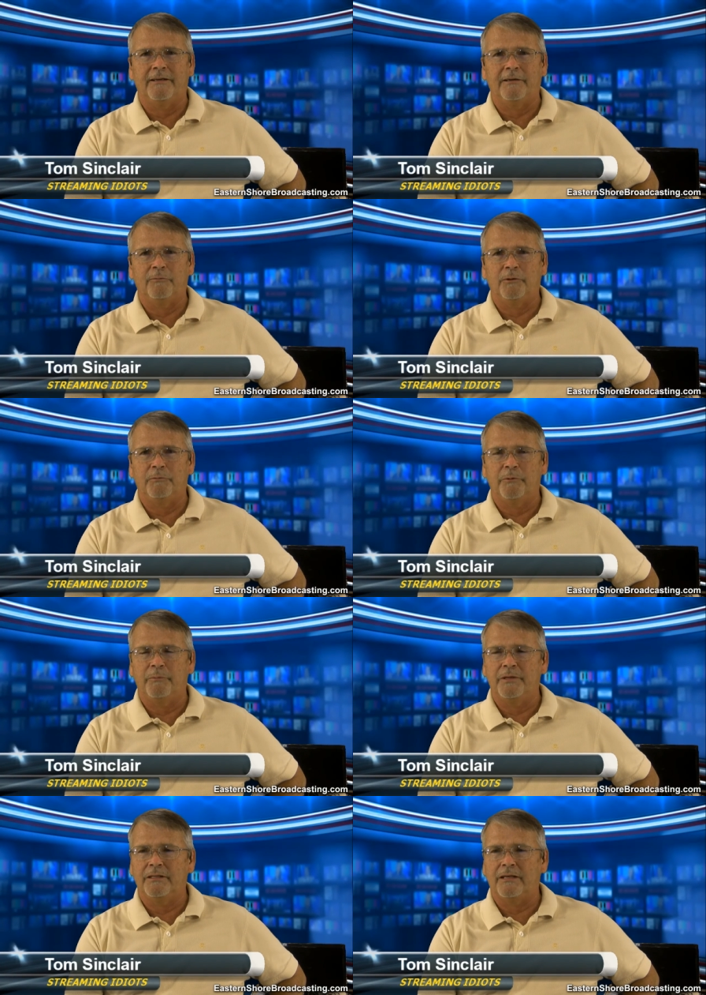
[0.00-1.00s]
We will
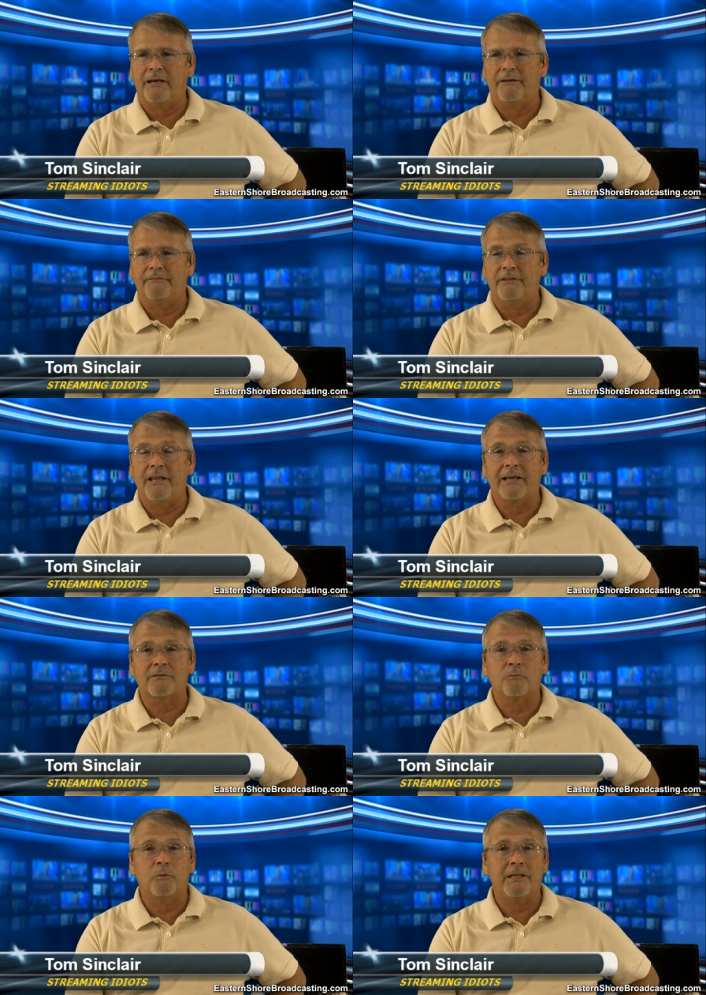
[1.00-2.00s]
be live
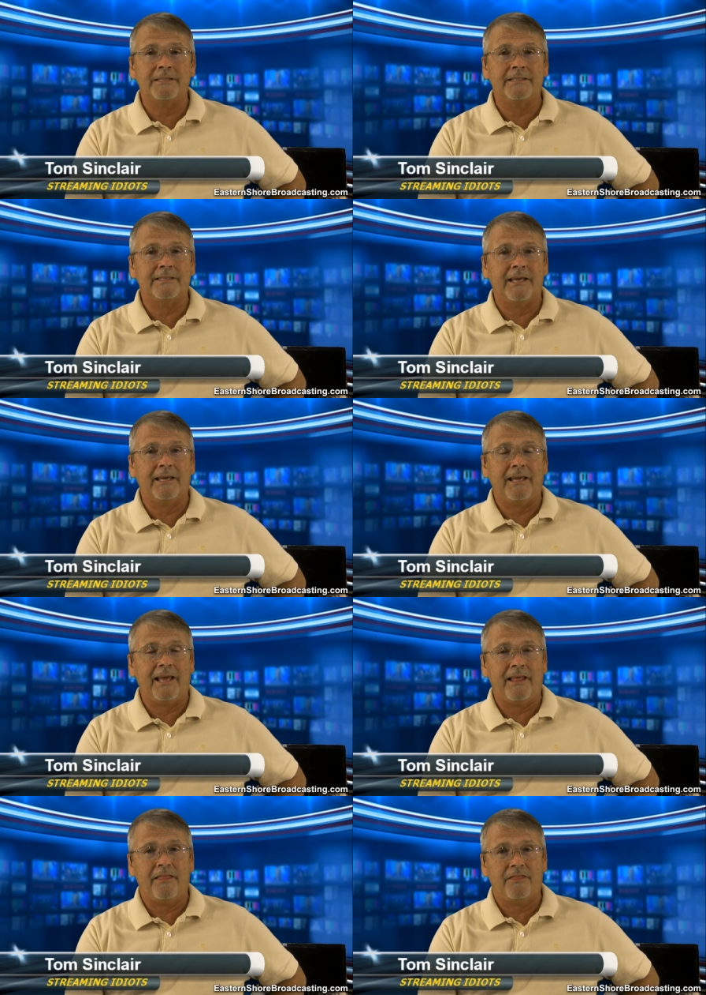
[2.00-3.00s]
next Wednesday
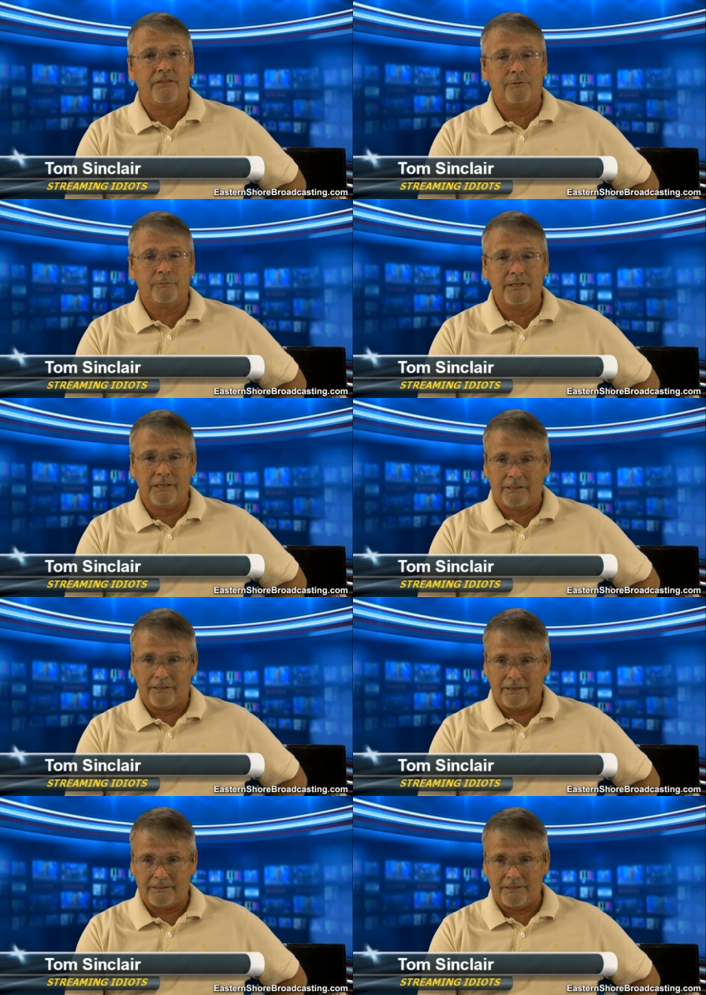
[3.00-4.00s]
at 3
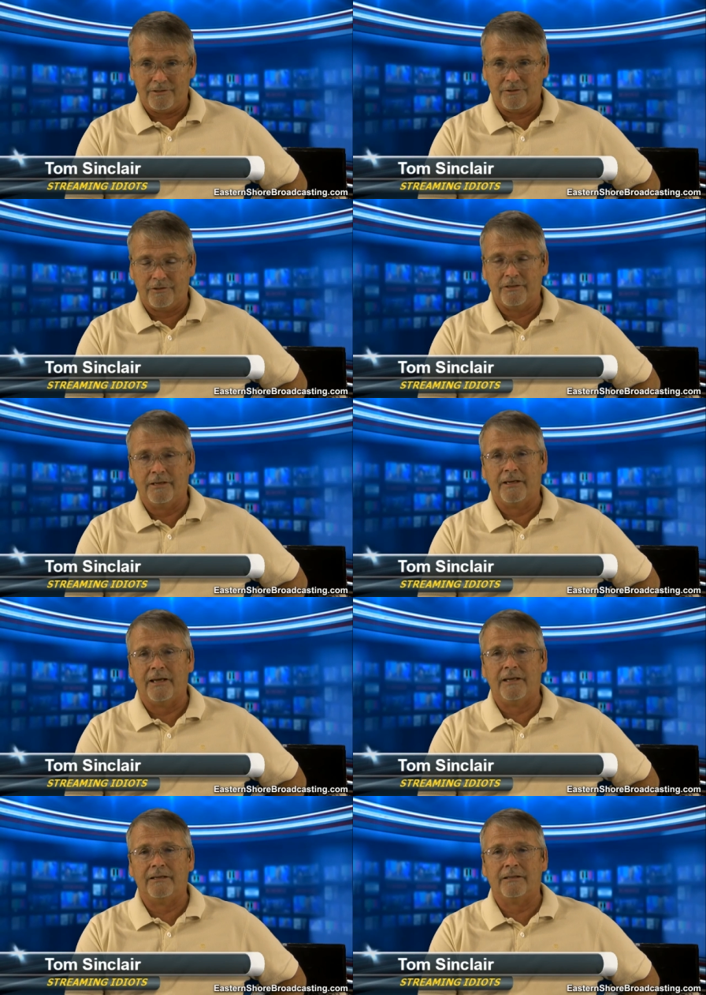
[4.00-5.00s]
o'clock Eastern,
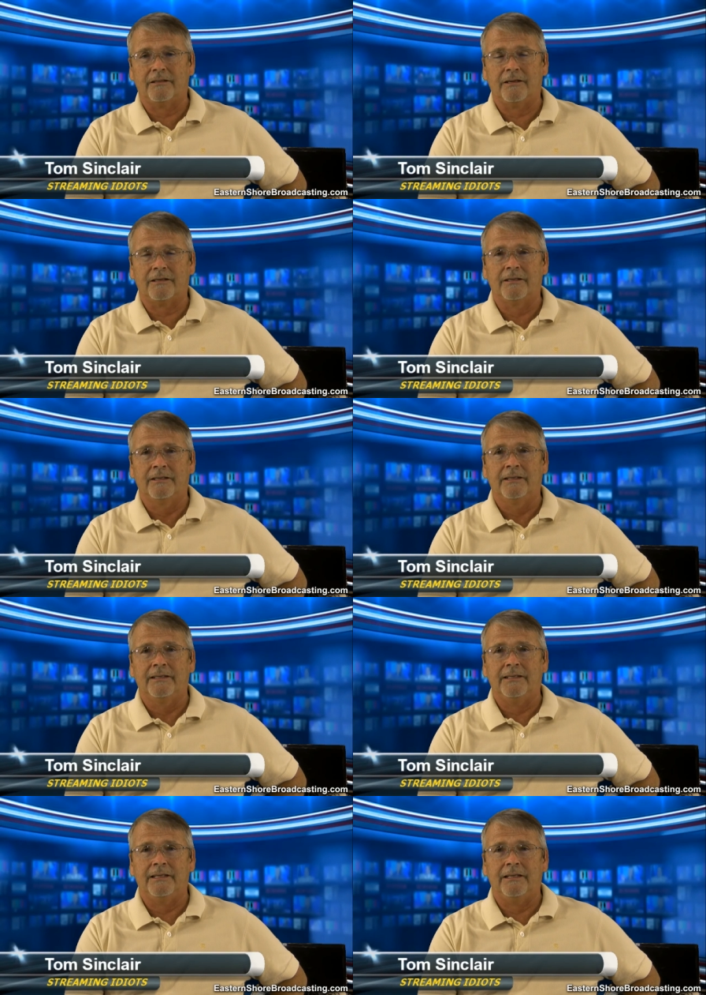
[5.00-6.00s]
8 o'clock
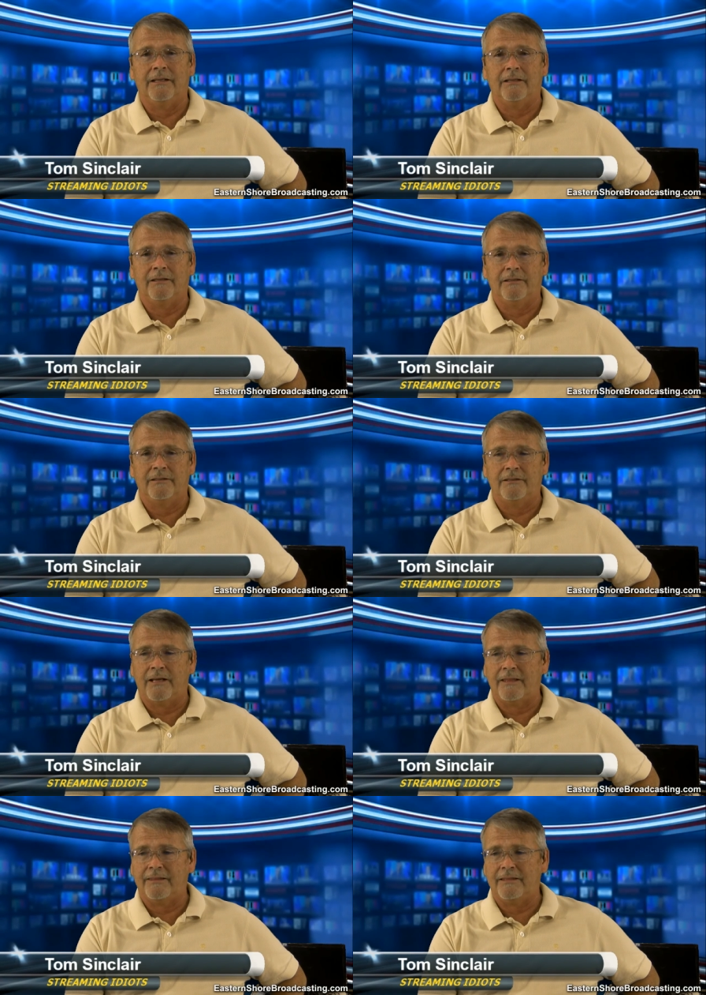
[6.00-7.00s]
in London,
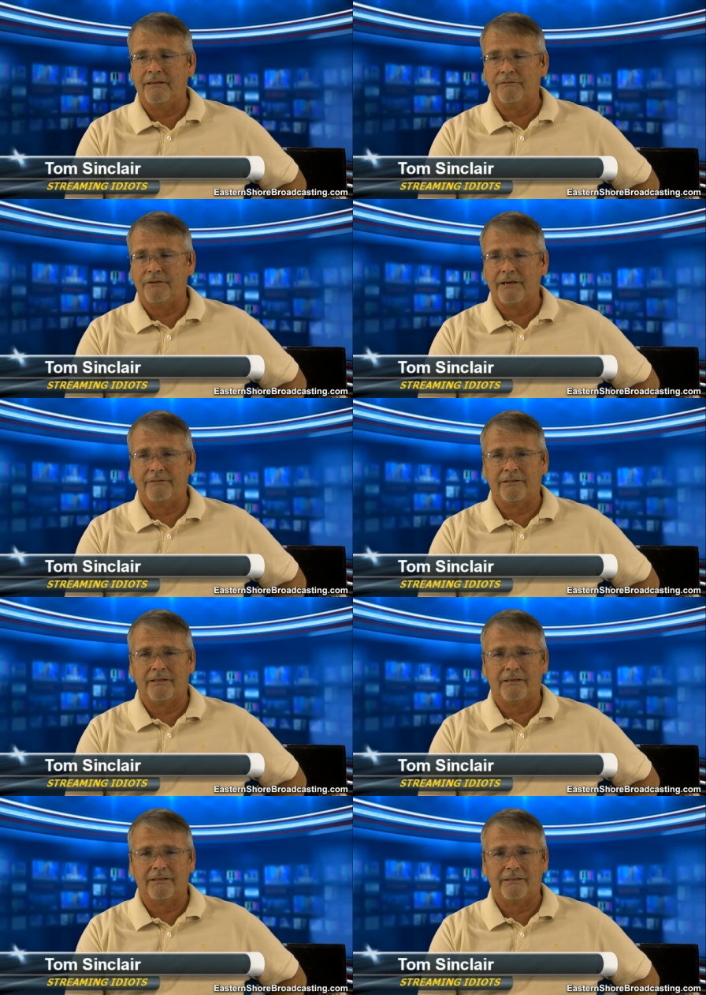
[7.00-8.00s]
I think 5
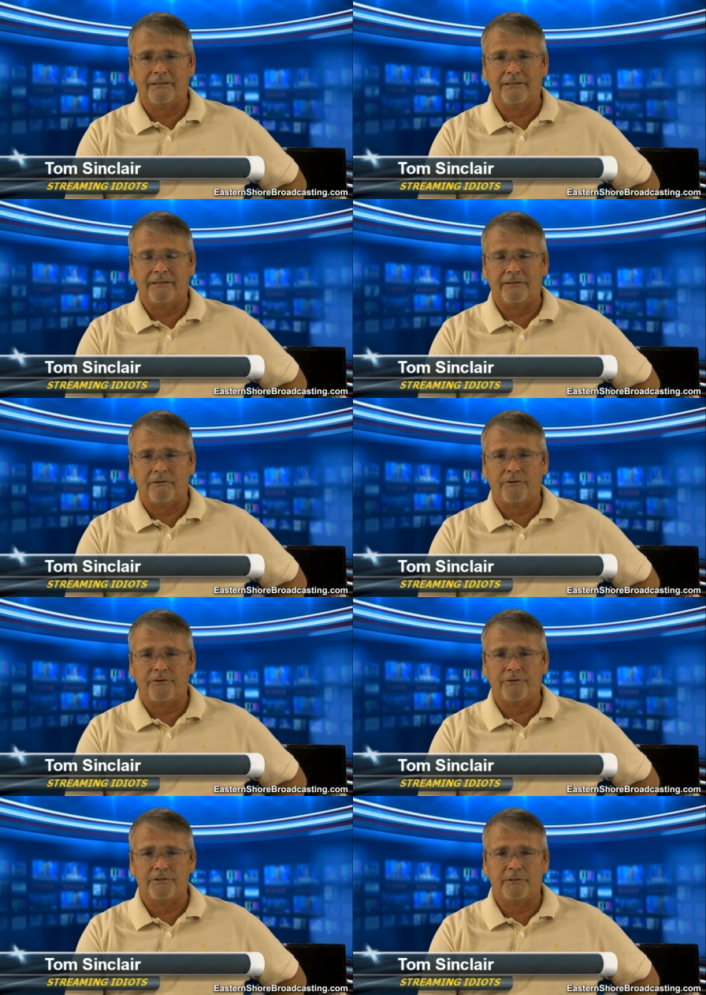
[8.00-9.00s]
o'clock on
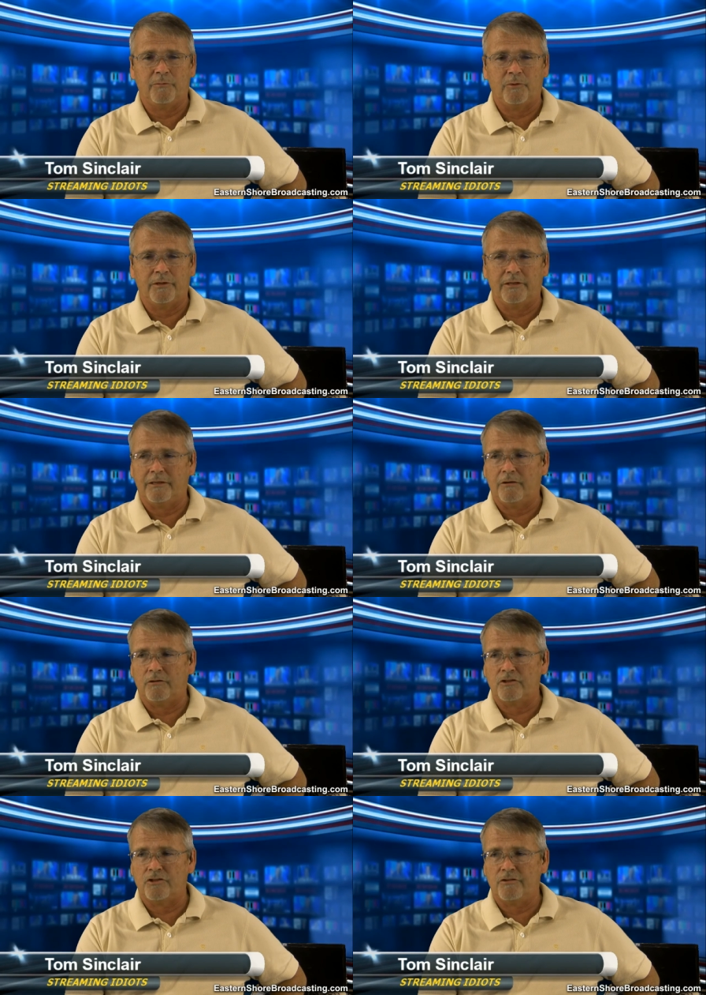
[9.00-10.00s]
Thursday morning in
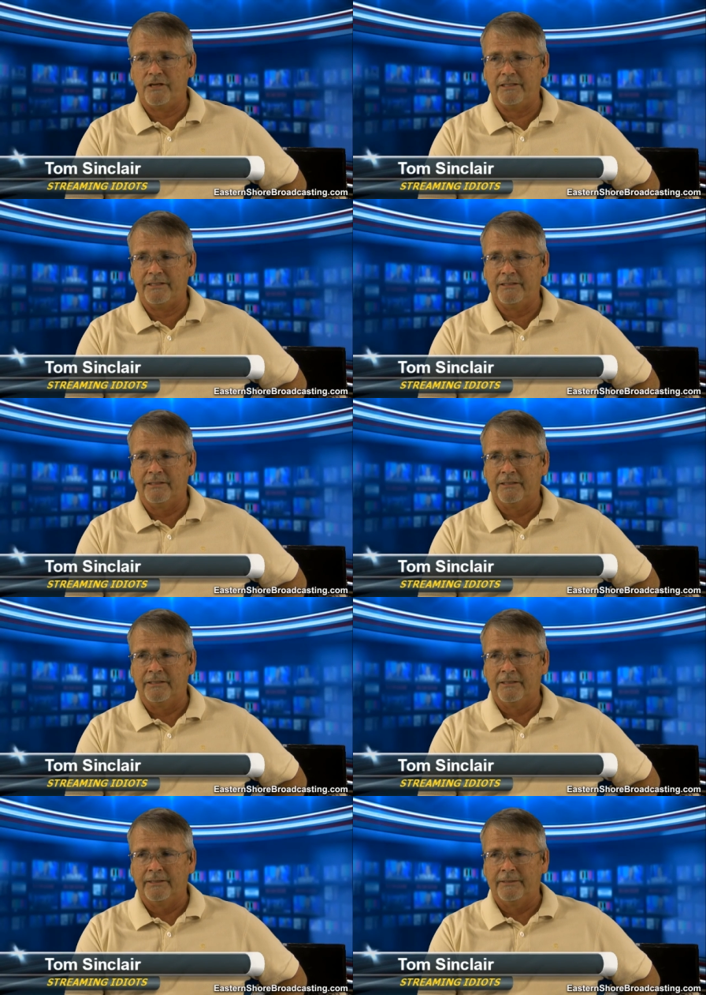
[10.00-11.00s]
Australia
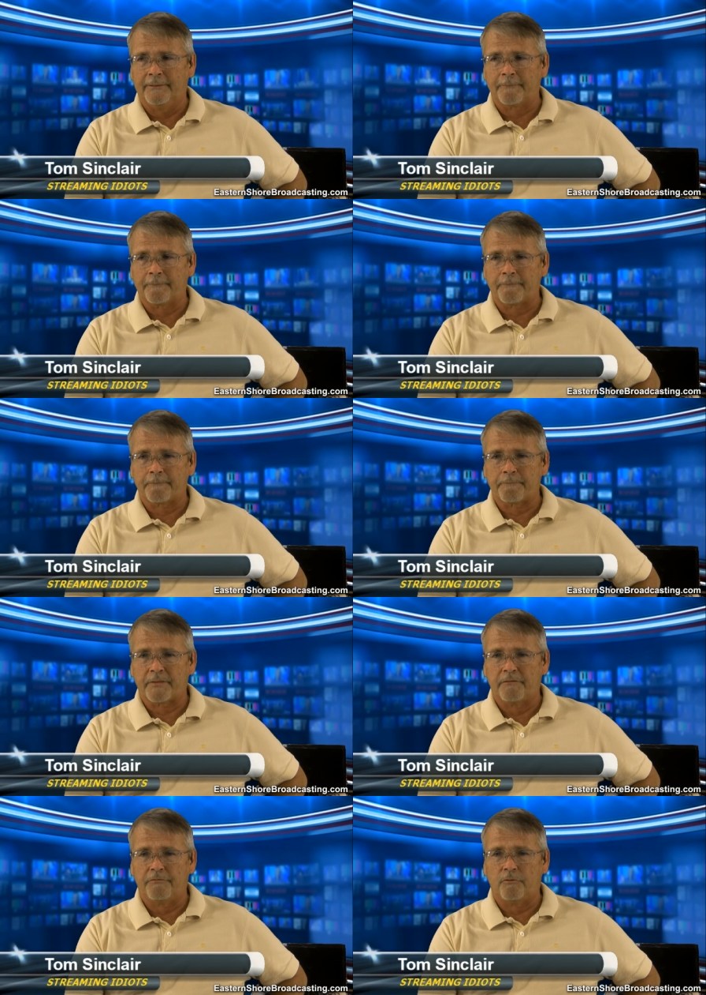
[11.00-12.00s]

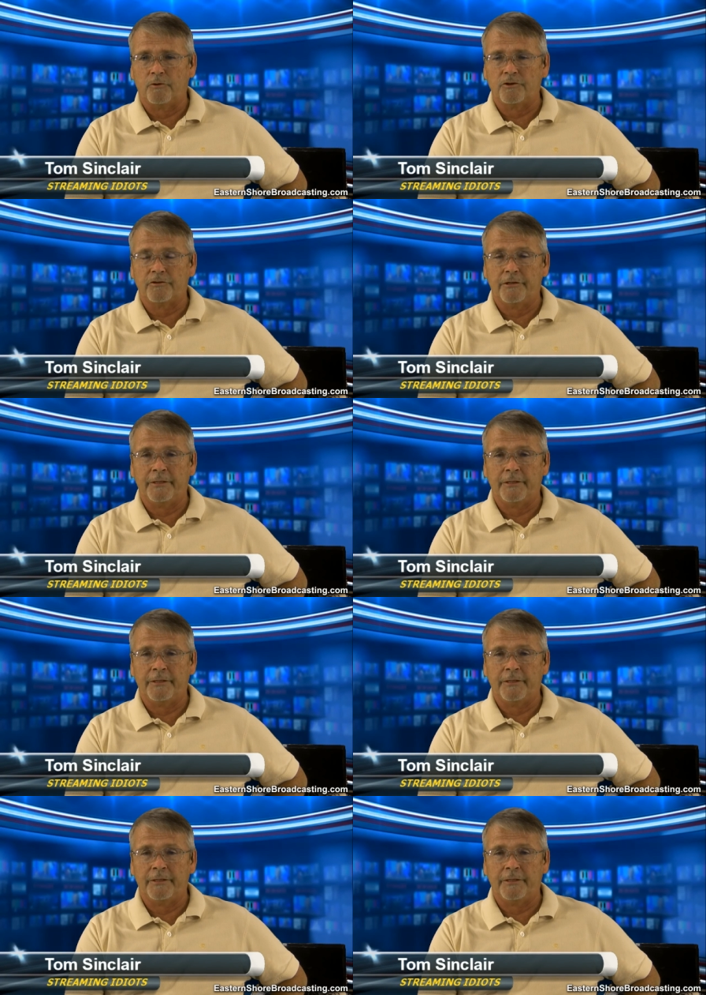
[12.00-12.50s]
for Streaming